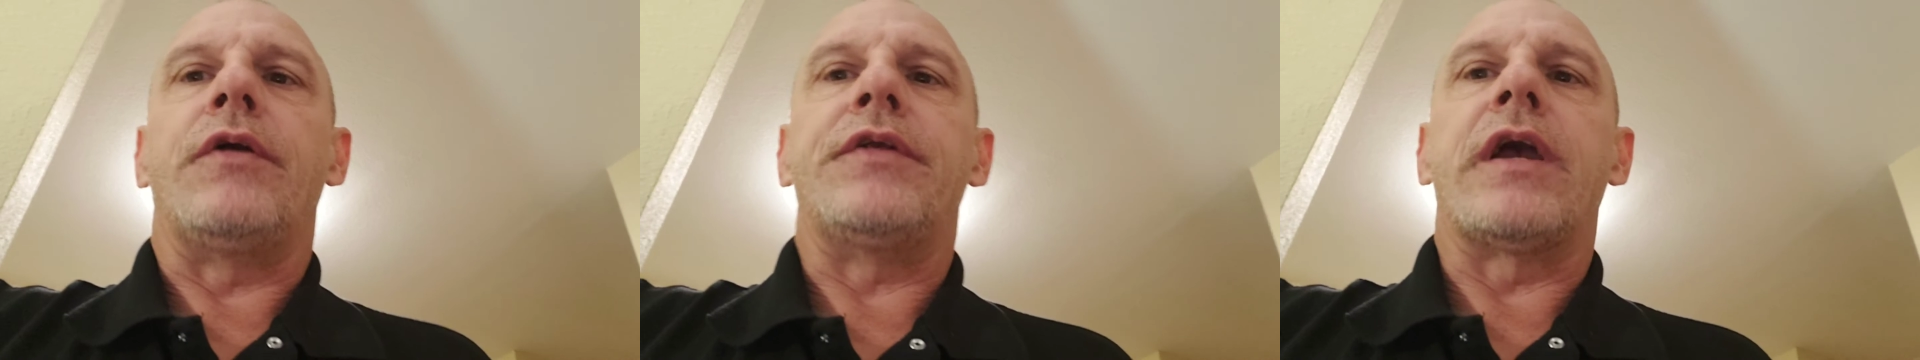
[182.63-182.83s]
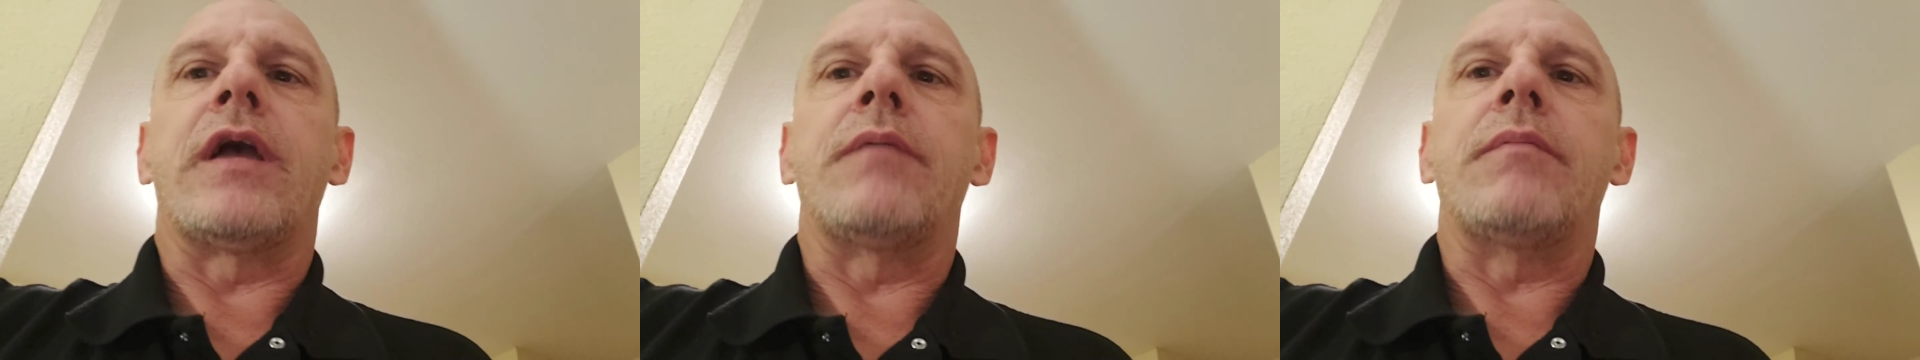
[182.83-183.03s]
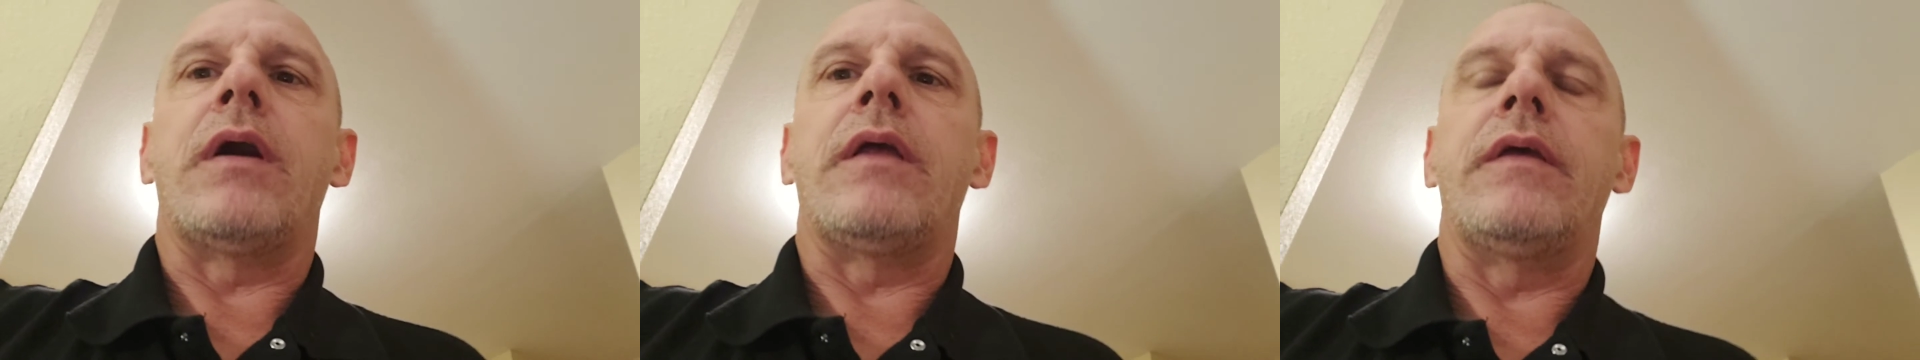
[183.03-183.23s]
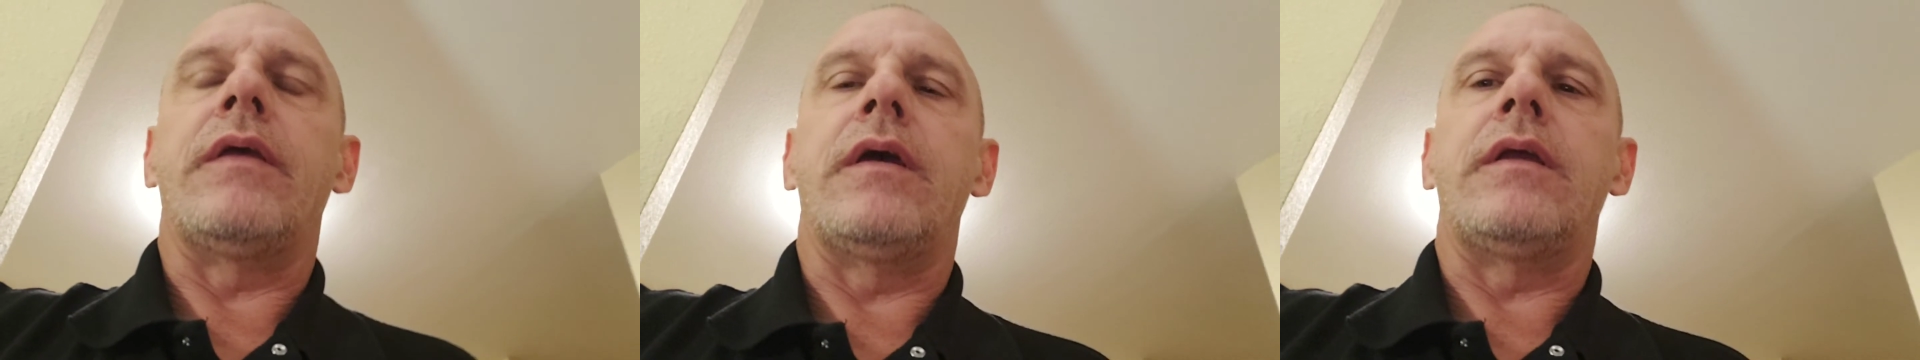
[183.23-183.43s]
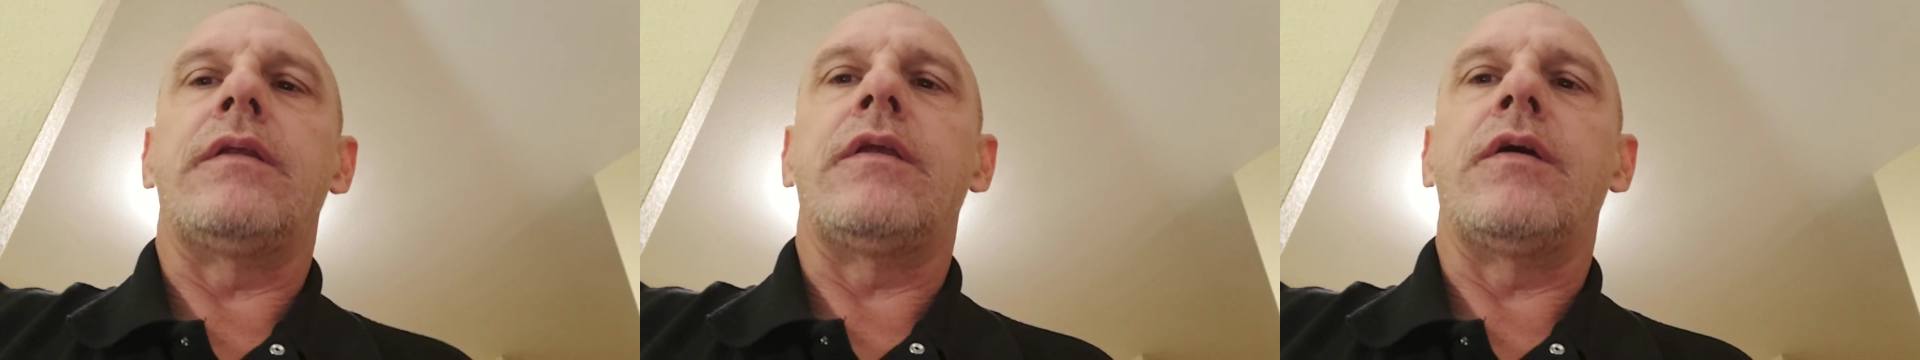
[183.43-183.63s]
take it by
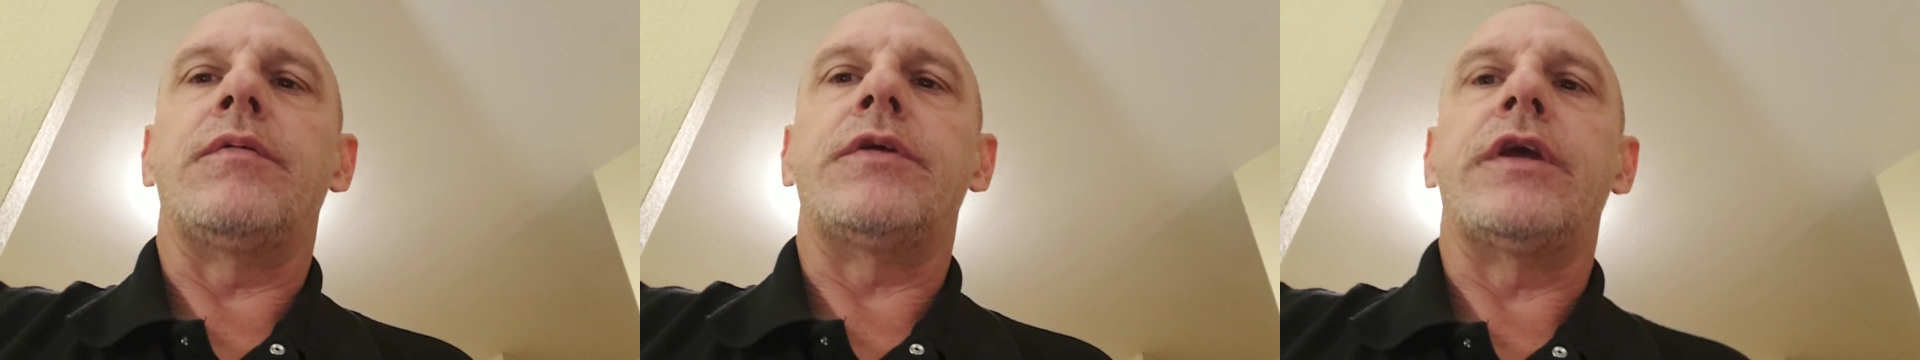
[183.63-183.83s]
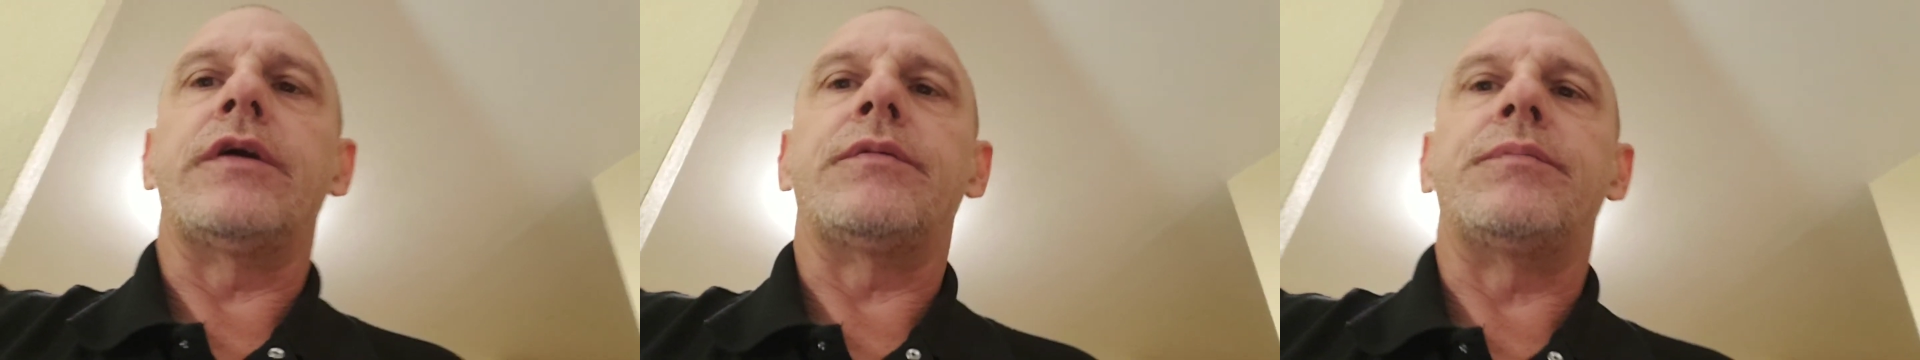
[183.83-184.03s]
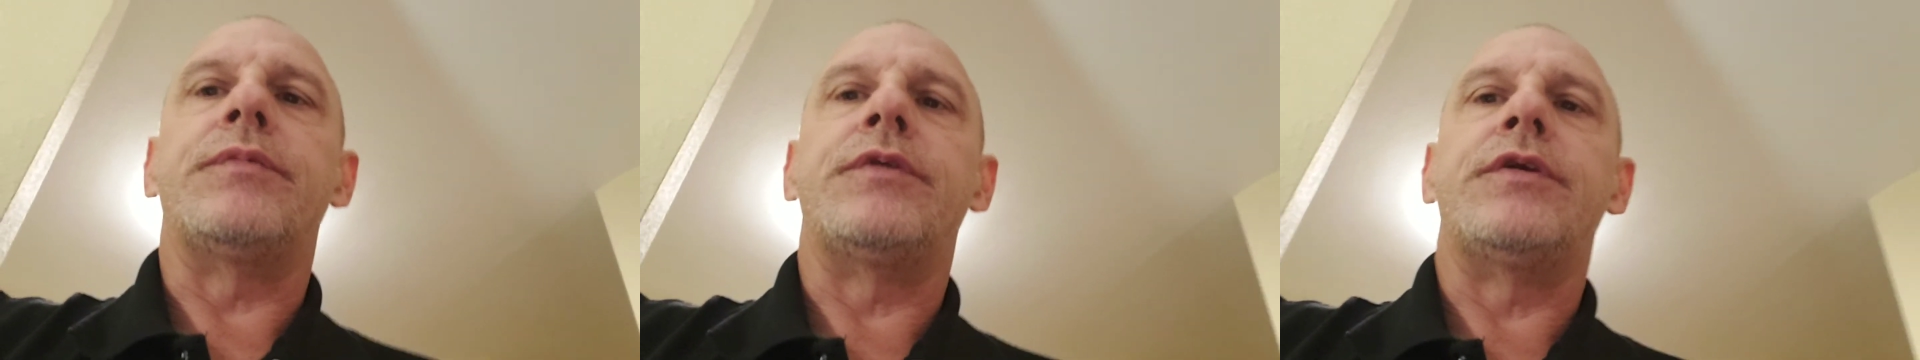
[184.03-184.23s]
then. Obviously,